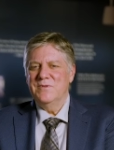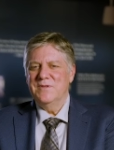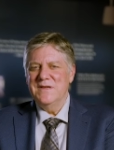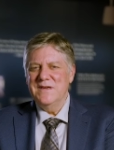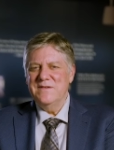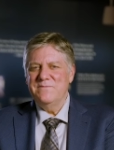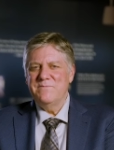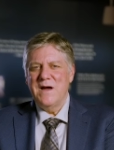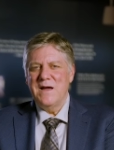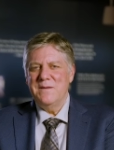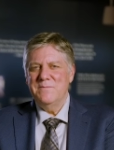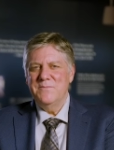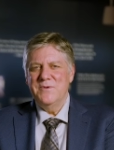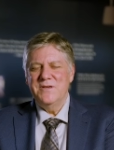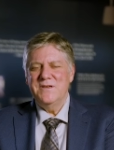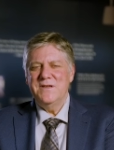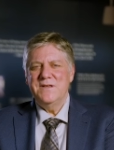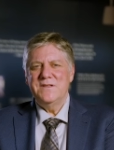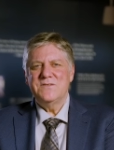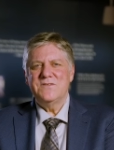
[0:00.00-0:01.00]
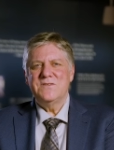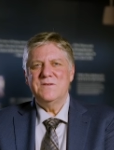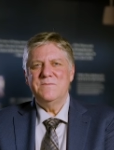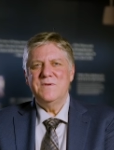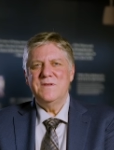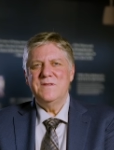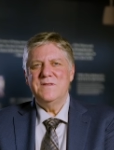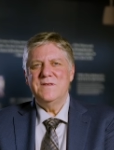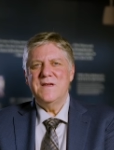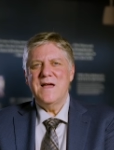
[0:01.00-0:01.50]
believed by millions to
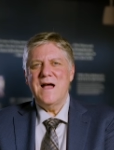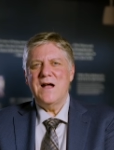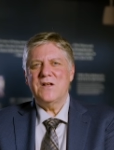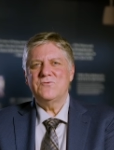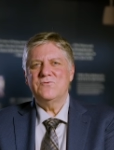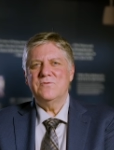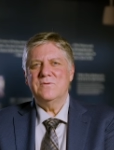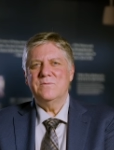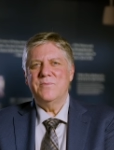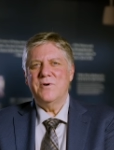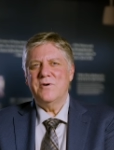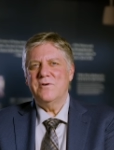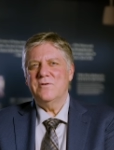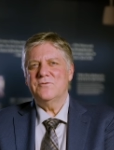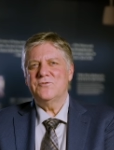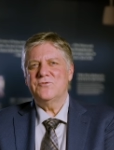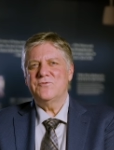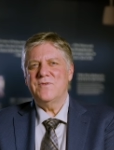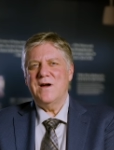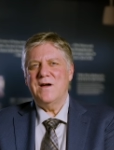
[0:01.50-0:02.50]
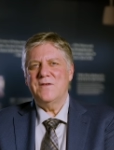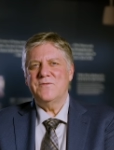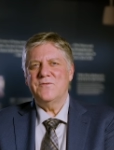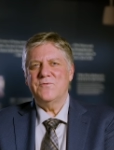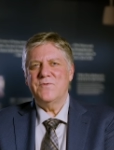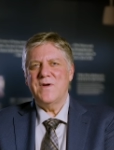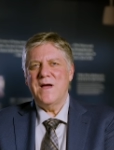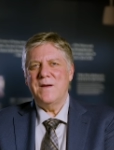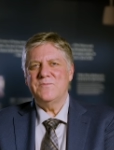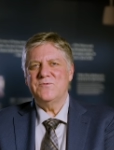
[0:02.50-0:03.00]
be the actual burial shroud that
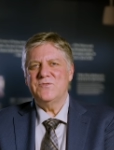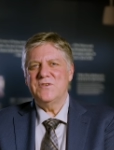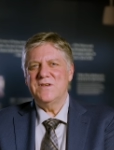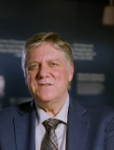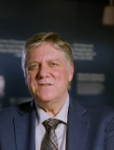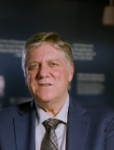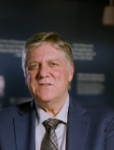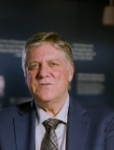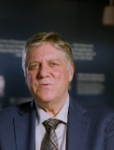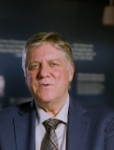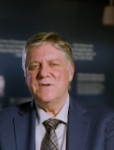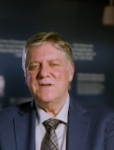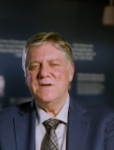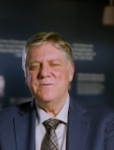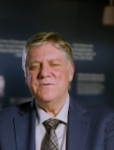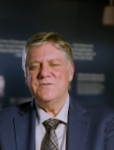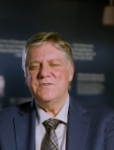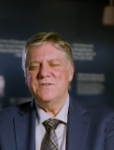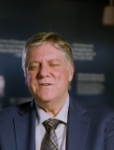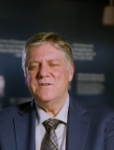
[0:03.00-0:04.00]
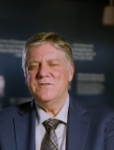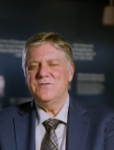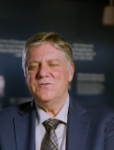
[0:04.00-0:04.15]
wrapped Jesus when he was in the